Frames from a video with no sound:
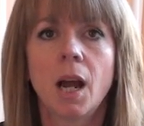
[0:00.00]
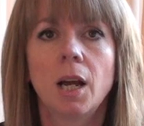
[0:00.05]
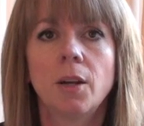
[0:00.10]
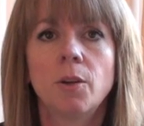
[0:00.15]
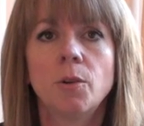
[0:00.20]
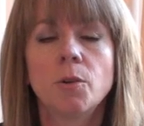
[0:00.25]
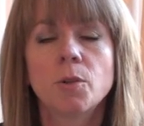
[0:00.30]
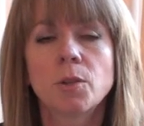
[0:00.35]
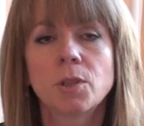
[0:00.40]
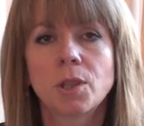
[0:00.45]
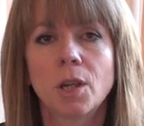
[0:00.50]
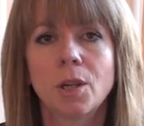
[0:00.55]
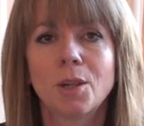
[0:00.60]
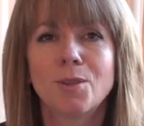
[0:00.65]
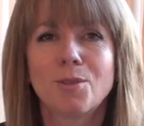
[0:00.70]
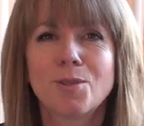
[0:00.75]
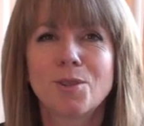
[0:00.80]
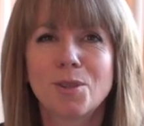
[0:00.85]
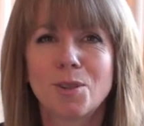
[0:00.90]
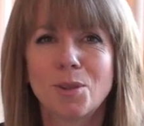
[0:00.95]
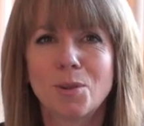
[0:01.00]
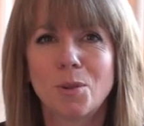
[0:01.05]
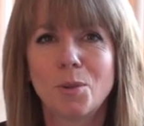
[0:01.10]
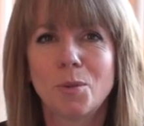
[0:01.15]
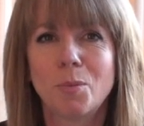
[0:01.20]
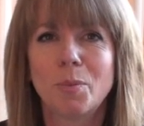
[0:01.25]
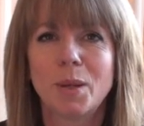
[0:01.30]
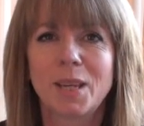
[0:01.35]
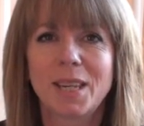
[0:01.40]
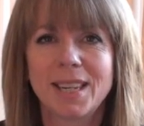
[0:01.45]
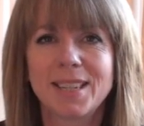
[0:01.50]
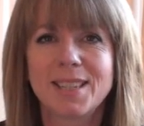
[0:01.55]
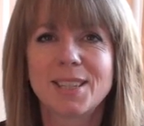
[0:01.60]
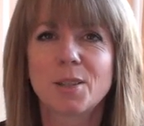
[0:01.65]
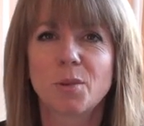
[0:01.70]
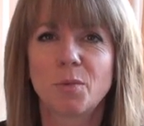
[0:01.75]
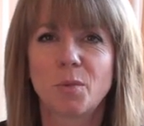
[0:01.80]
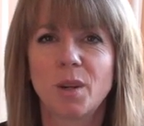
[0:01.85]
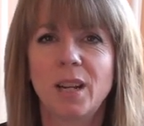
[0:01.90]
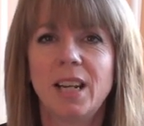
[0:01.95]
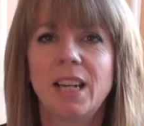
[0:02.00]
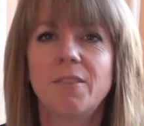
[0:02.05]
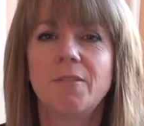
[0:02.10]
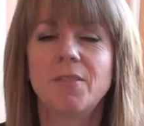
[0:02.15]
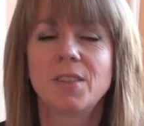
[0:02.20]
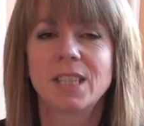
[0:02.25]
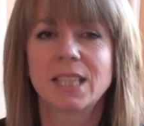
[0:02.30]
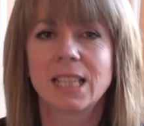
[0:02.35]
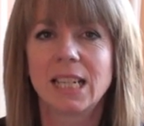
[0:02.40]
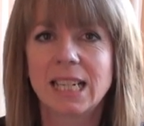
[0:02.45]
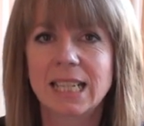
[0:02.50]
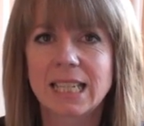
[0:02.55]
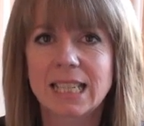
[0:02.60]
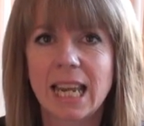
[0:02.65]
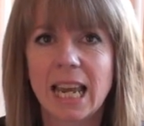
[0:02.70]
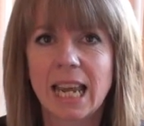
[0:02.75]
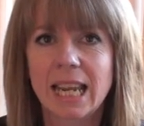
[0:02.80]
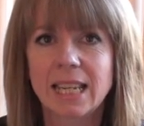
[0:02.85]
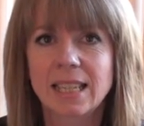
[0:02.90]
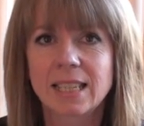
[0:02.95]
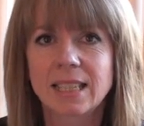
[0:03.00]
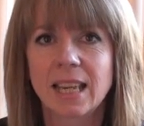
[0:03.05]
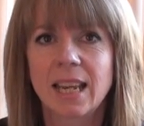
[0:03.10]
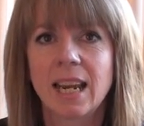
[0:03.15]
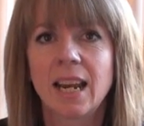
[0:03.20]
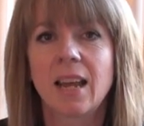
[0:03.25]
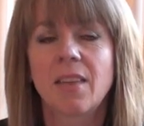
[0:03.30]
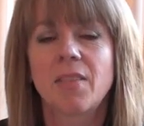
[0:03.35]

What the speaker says: and also to begin to really facilitate